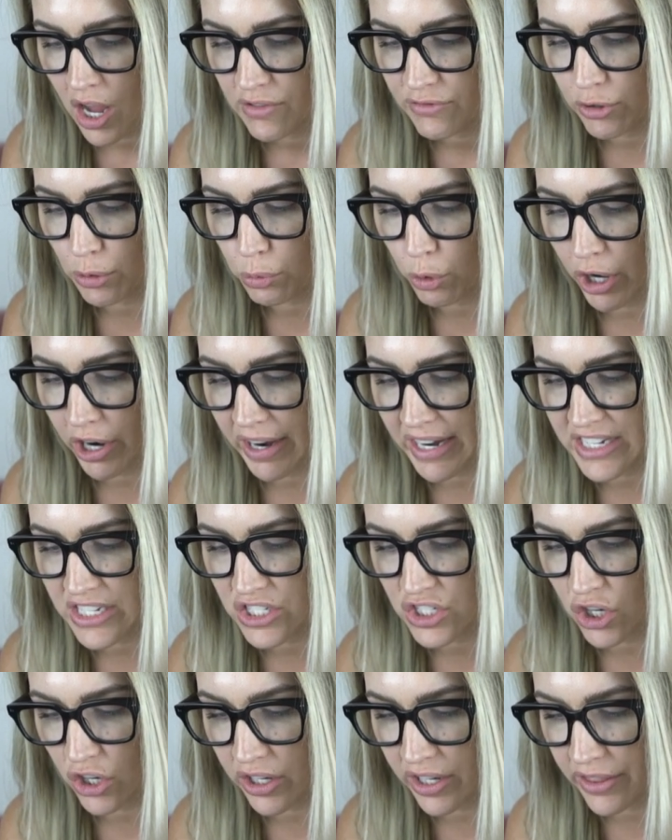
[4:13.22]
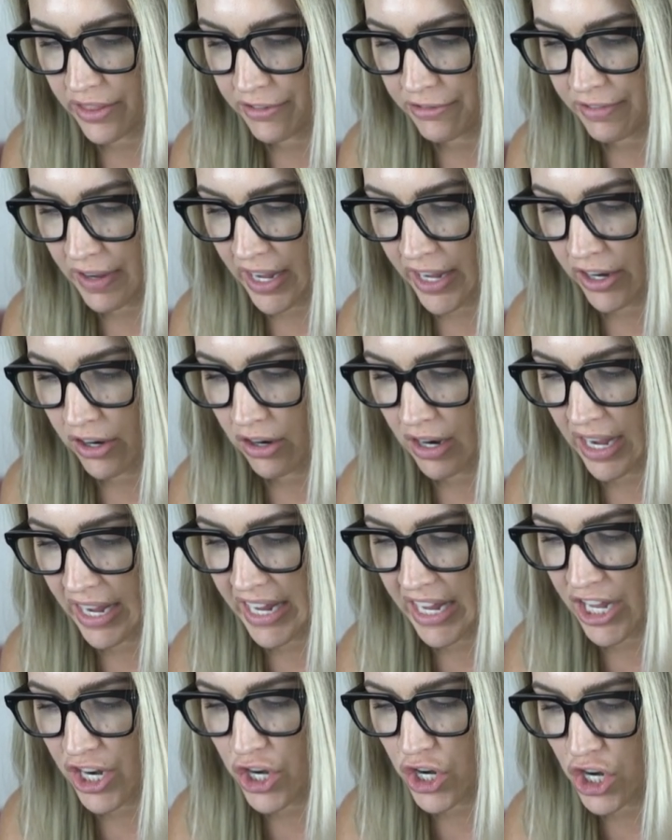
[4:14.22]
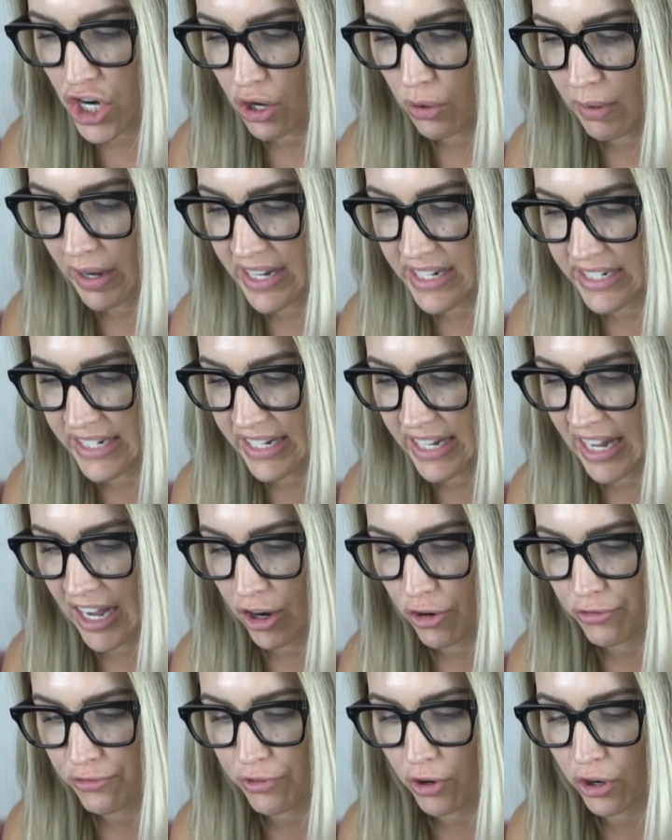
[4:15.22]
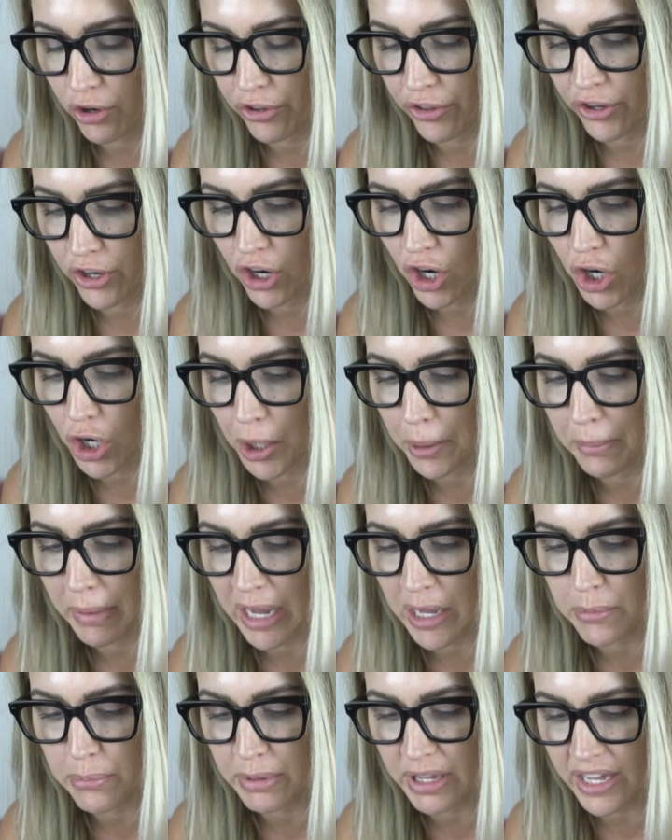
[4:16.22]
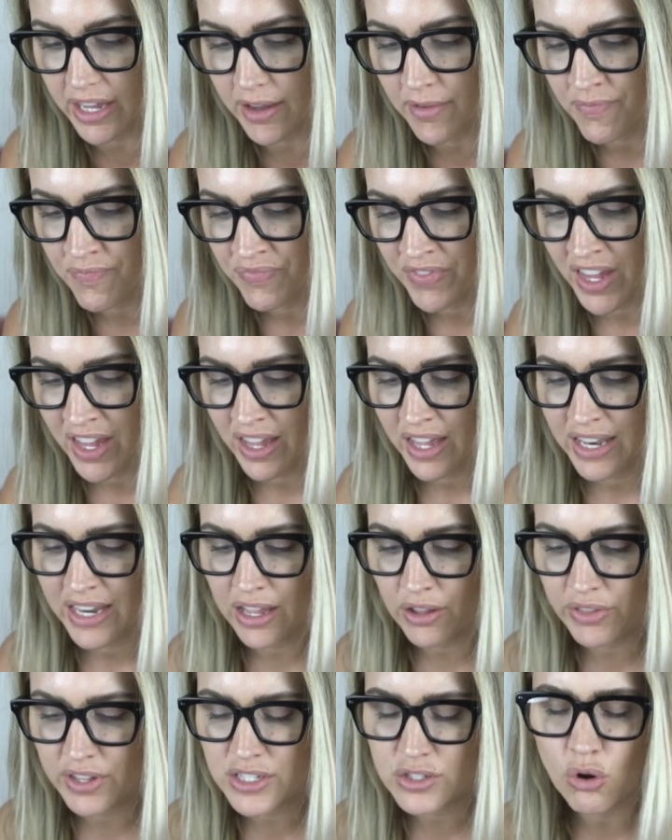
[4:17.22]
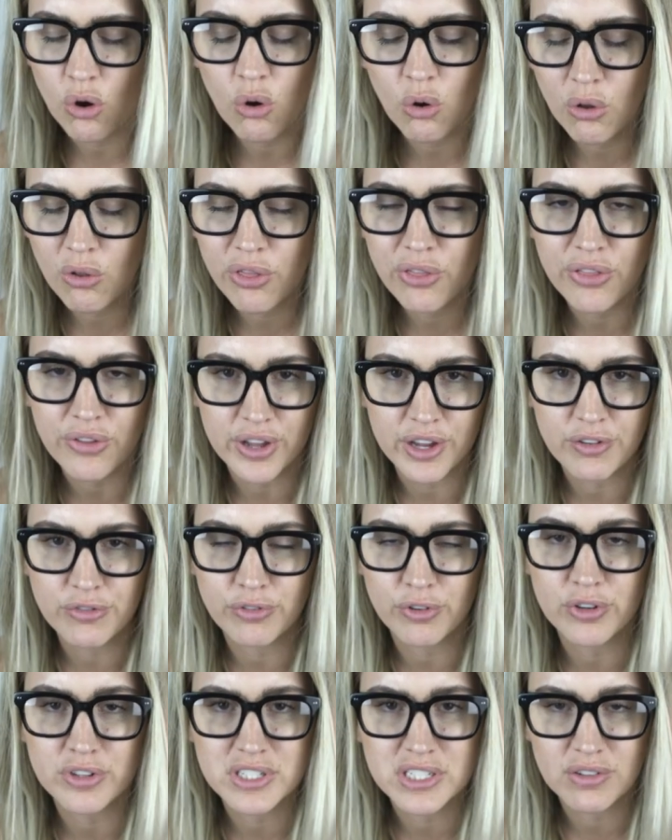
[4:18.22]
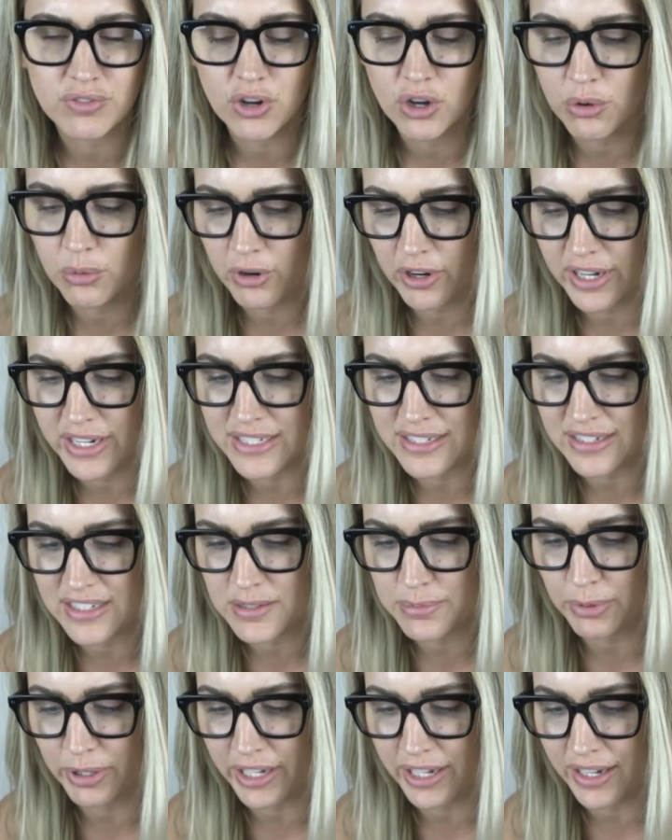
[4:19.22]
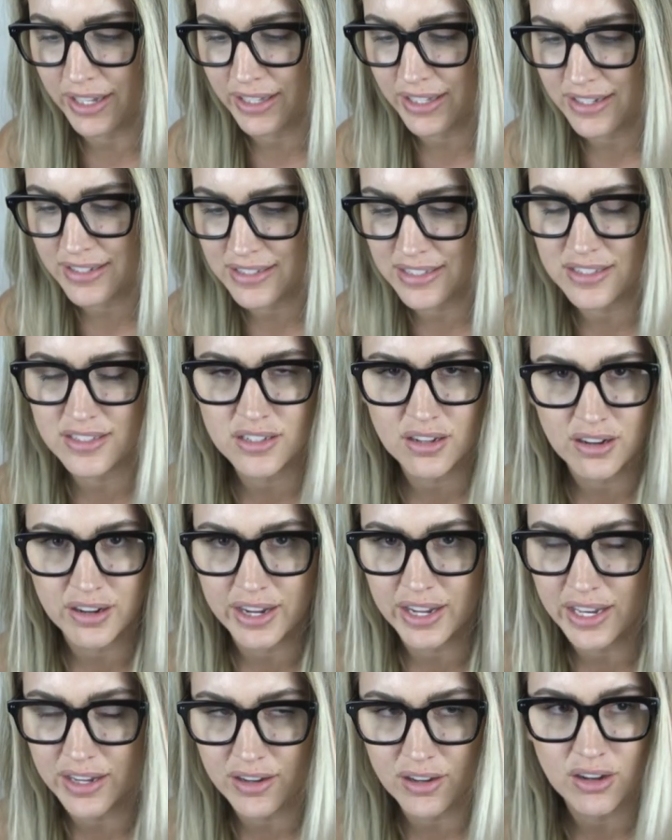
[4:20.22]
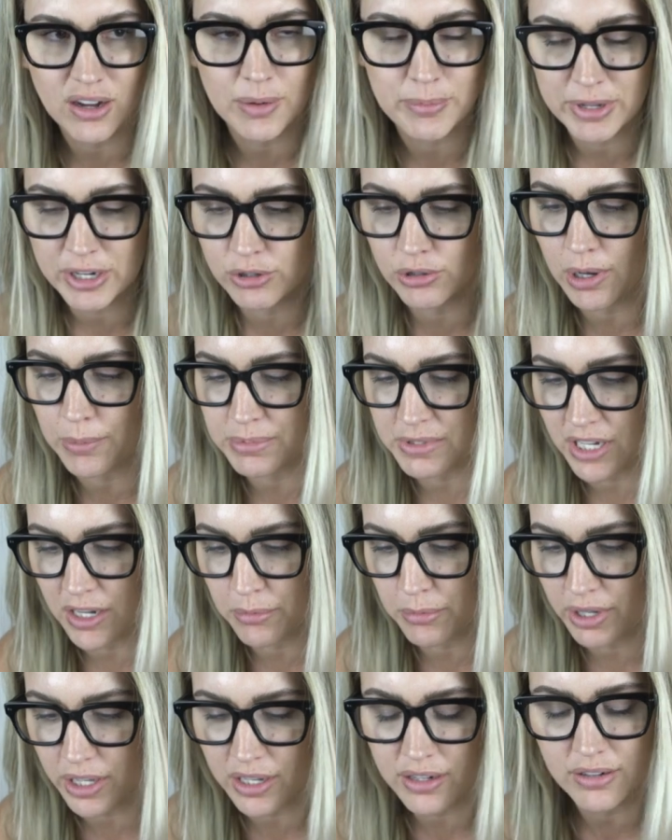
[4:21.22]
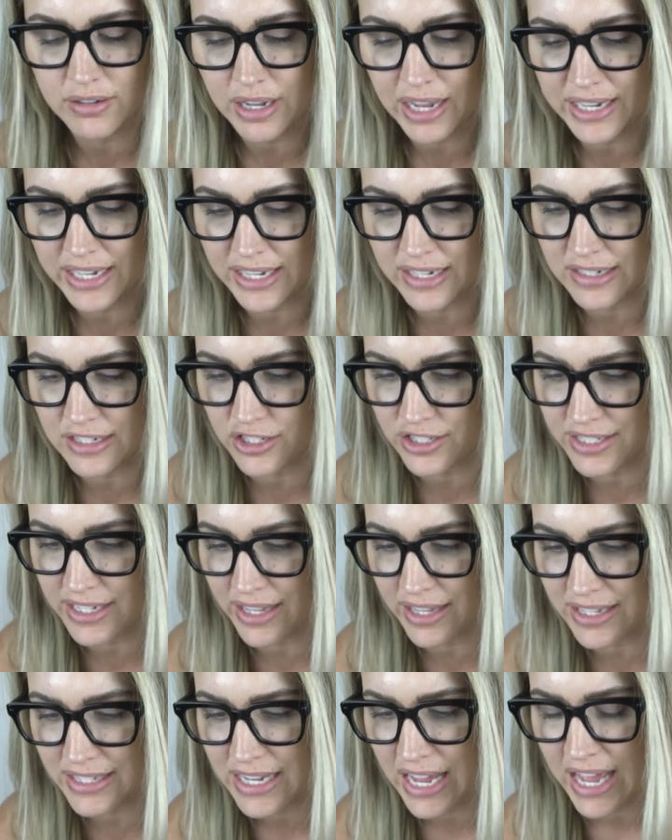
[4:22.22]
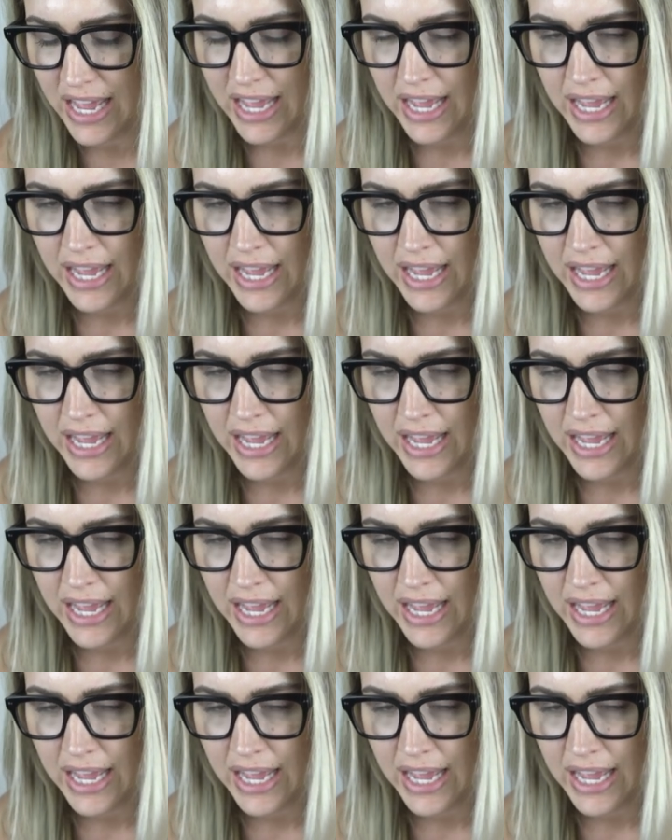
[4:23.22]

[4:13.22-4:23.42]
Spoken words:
From where I started the fire, I had no idea how far the car might be. Now this whole thing, first of all, where he's explaining this, and sorry, I know I'm interrupting, but I needed to say this.